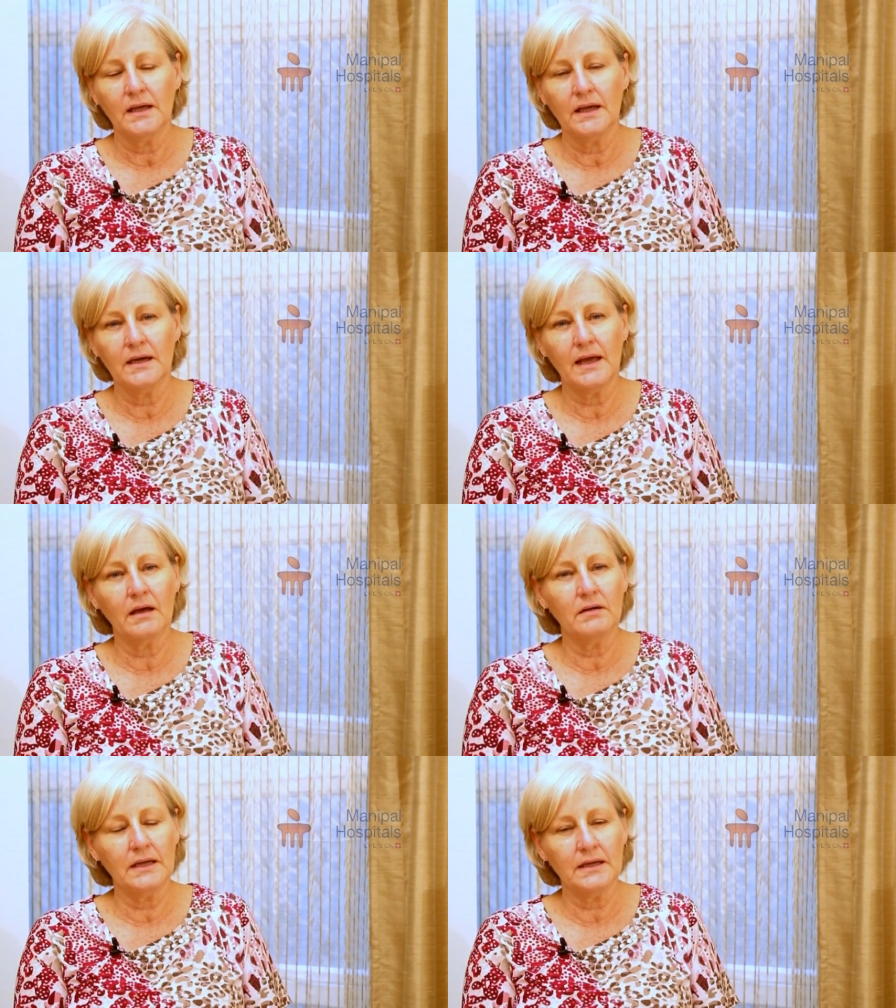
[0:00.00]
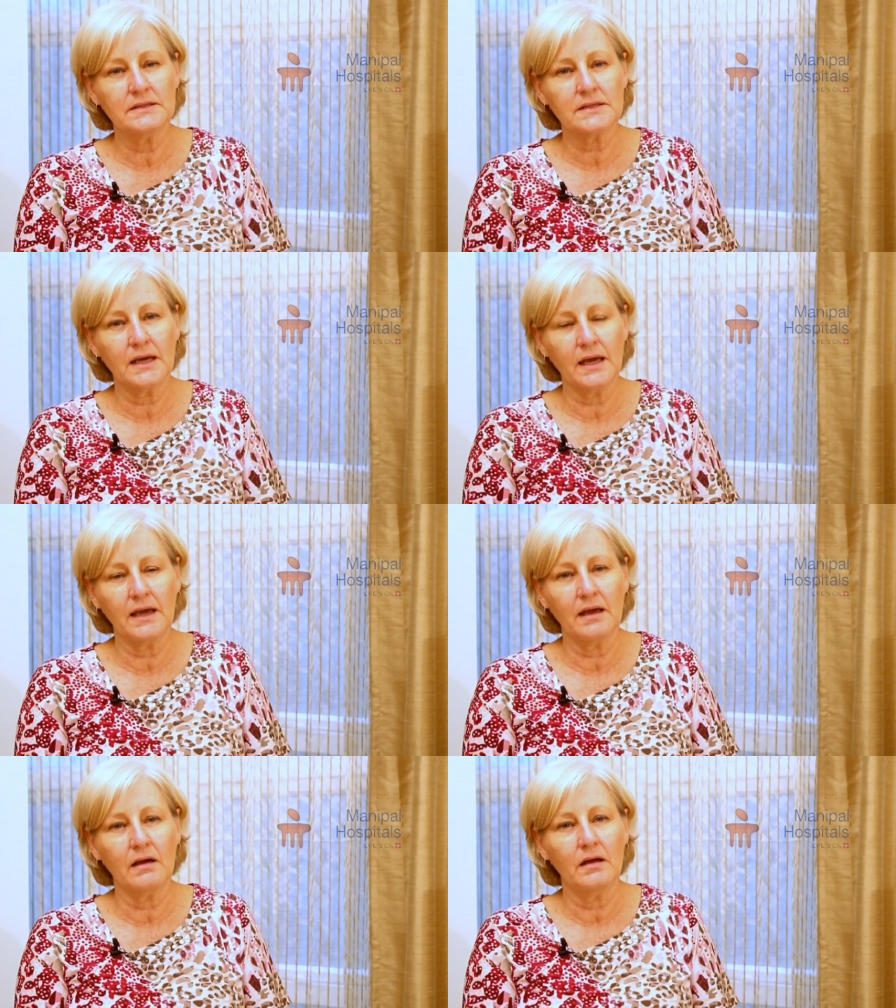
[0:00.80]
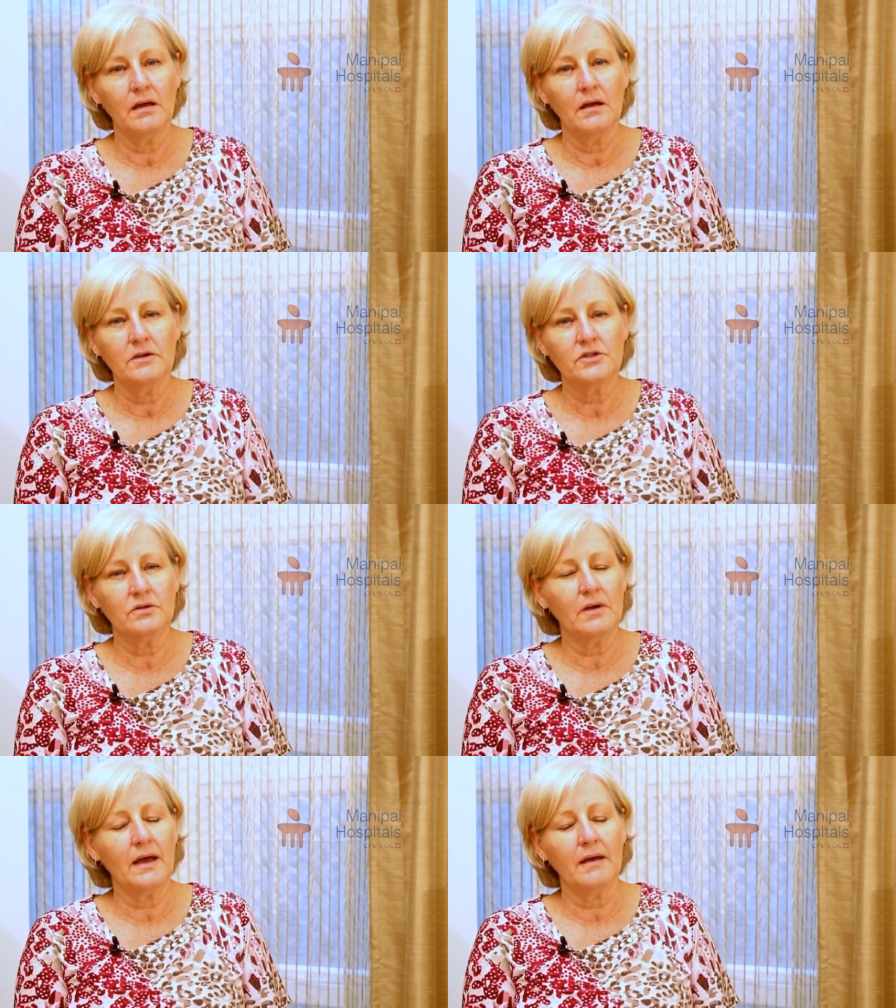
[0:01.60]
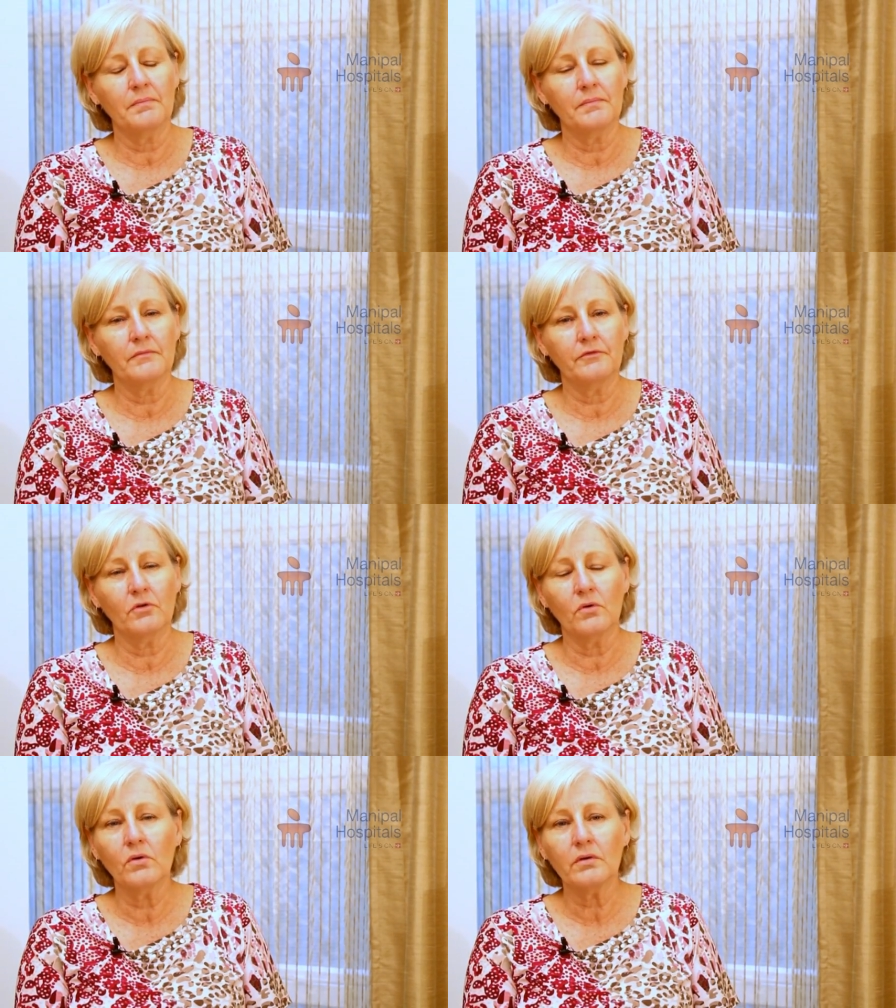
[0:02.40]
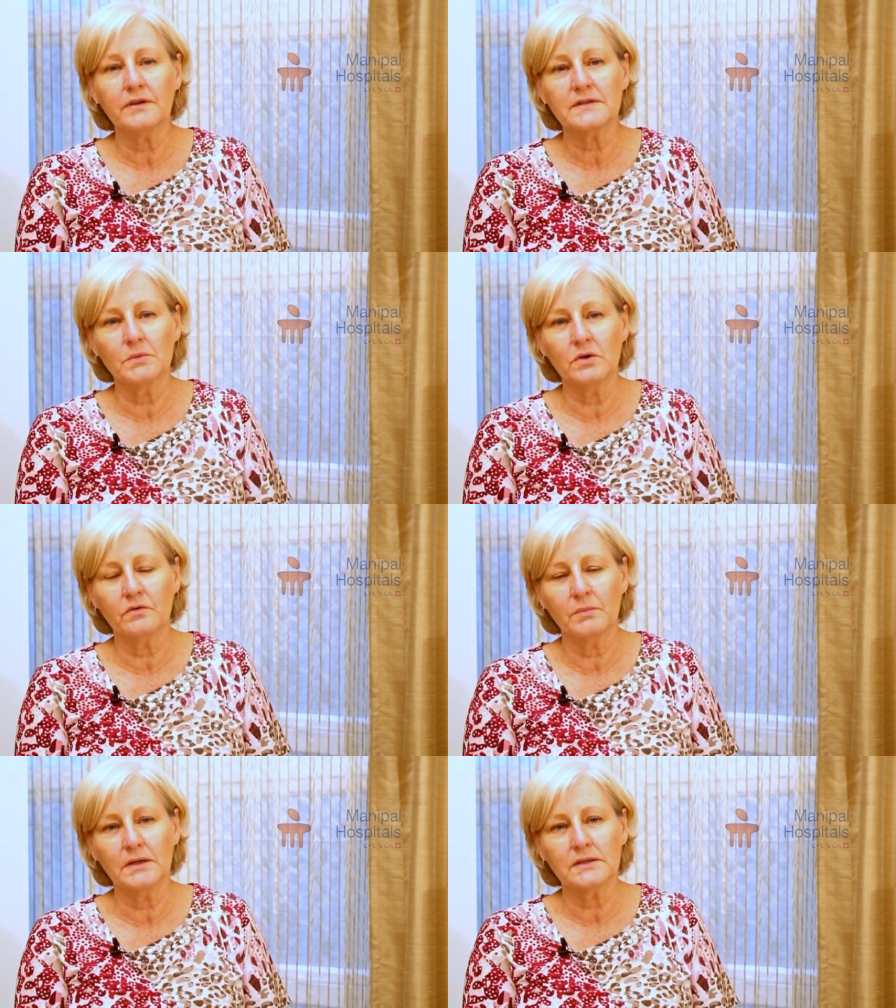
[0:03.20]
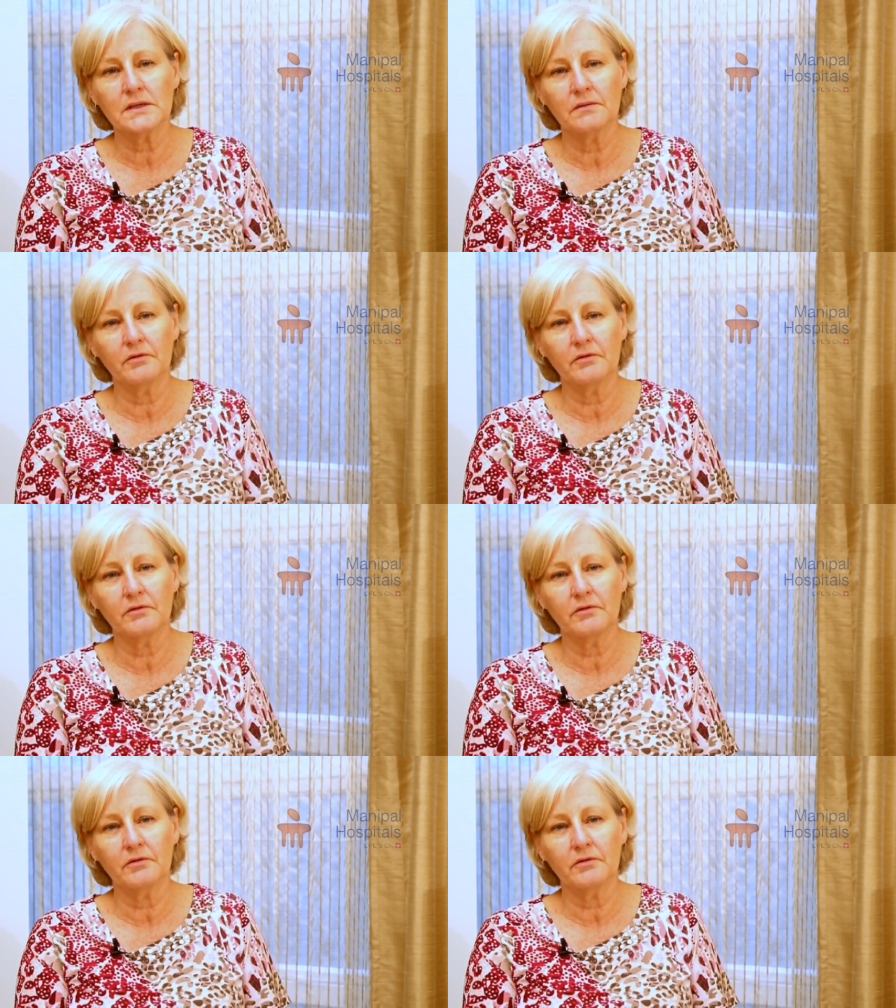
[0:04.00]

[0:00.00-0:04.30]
He now needs care to, um, for all of his movement,